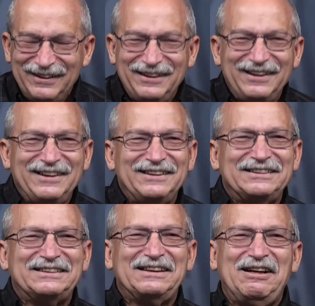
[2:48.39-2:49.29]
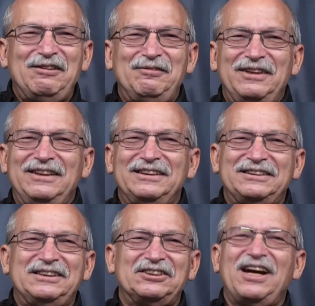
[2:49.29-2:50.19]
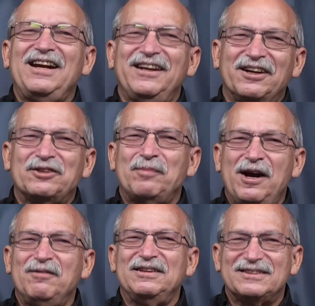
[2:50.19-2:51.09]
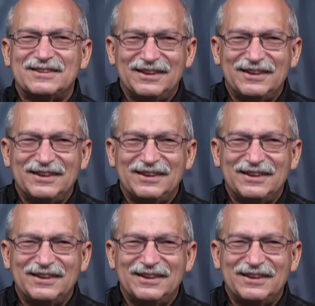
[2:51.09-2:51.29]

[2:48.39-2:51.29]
is, um, is designing experiments,